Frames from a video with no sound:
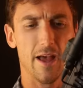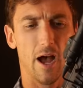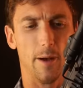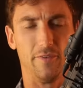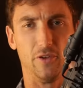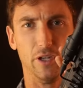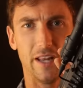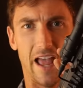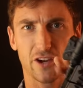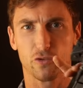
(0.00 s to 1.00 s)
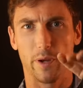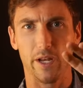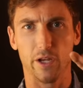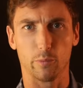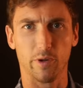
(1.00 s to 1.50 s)
Um, if you need to actuate
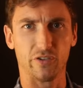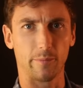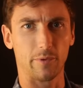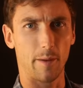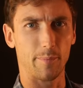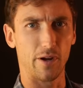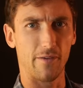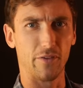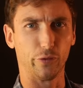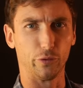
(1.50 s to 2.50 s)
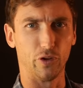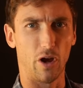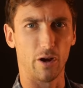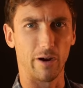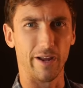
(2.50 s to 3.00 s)
it, you can reach up top here. You have this little
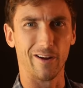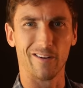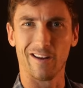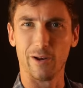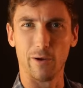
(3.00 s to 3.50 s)
dong right here.